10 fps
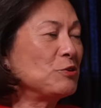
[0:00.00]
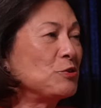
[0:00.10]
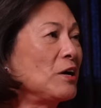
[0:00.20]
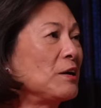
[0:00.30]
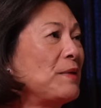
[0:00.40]

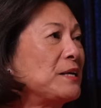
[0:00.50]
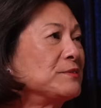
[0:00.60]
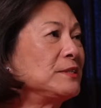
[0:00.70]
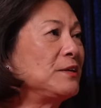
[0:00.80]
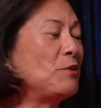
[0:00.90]
talk about,
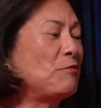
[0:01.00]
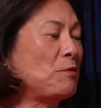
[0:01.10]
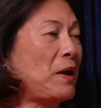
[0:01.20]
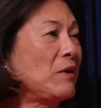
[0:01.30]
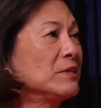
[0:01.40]
for
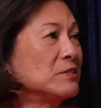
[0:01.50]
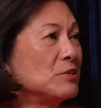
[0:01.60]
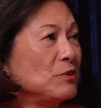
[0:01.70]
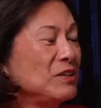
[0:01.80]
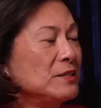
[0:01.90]
parents
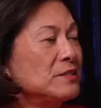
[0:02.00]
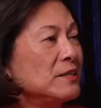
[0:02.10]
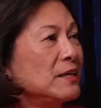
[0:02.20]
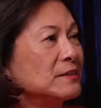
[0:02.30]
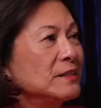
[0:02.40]
who are
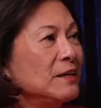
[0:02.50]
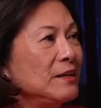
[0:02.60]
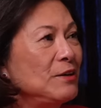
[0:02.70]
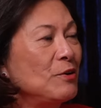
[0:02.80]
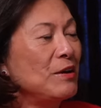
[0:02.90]
listening,
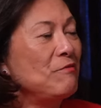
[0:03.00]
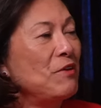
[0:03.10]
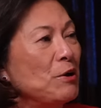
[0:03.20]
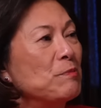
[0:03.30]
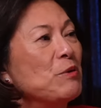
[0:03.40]

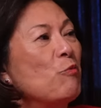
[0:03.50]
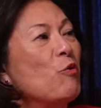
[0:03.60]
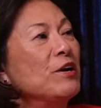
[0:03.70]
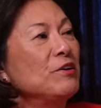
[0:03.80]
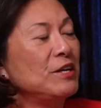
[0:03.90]
invariably
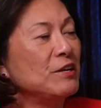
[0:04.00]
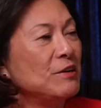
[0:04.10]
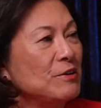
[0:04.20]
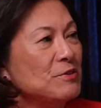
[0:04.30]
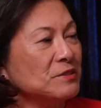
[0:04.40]
one of your
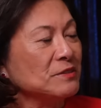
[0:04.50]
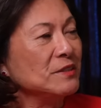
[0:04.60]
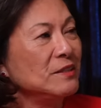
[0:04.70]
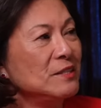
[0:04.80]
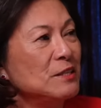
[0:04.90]
kiddos
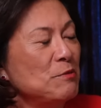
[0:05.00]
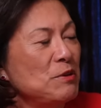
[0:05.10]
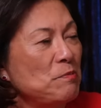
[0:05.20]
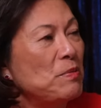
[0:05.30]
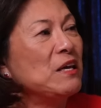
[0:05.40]
is going to be
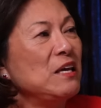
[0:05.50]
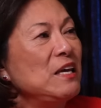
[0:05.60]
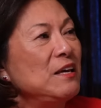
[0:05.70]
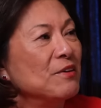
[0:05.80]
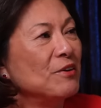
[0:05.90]
the picky
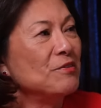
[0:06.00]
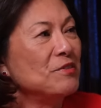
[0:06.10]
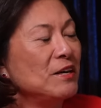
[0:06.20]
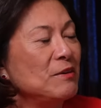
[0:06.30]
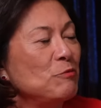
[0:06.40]
eater
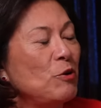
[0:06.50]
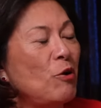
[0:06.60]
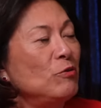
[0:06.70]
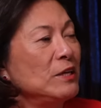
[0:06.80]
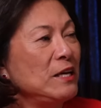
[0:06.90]
that will
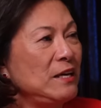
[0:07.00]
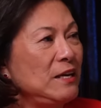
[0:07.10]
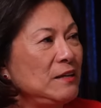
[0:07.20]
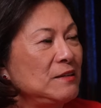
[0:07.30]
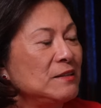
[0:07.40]
only
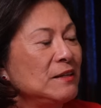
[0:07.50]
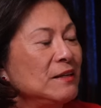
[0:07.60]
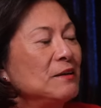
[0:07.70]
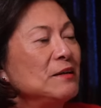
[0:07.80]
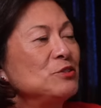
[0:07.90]
eat
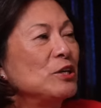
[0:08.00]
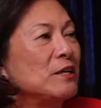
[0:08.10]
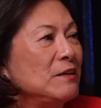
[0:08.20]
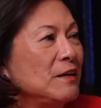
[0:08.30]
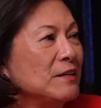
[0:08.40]

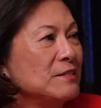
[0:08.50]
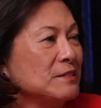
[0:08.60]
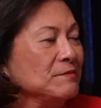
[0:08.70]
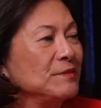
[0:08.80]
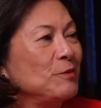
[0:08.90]
chicken
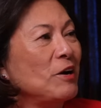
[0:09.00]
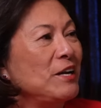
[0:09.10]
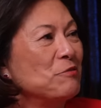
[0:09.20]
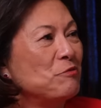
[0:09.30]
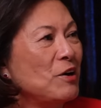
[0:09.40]
nuggets,
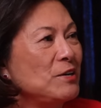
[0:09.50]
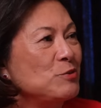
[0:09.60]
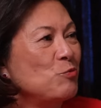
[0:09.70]
right, and fries.